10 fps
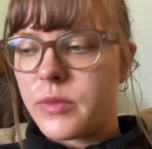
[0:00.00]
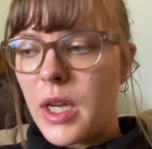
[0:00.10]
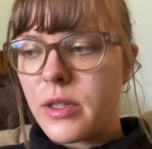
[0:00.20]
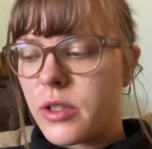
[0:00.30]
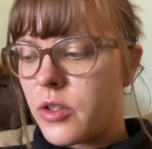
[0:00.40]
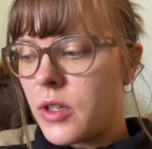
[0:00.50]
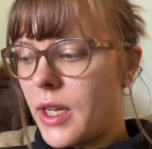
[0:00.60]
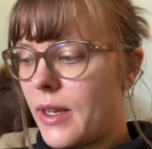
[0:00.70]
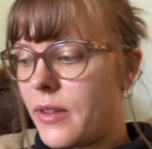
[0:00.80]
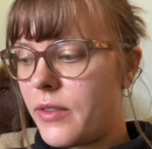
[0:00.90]
I just don't
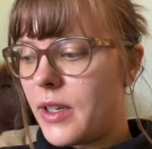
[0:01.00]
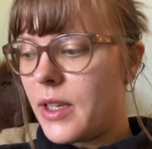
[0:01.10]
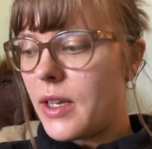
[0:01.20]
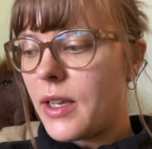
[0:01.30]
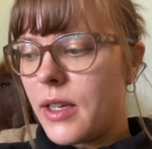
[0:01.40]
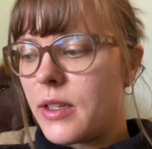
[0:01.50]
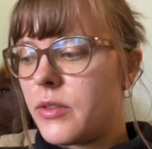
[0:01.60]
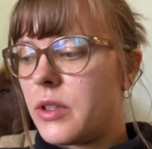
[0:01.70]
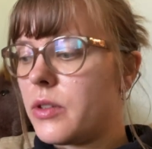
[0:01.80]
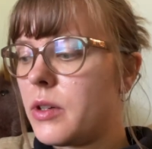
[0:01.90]
like anything. I can't
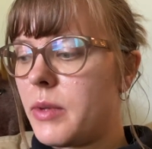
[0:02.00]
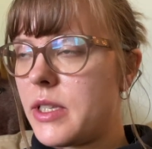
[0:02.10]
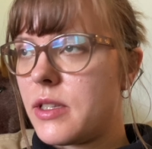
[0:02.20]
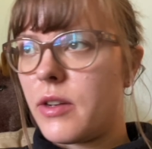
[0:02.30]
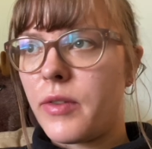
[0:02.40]
even look at myself.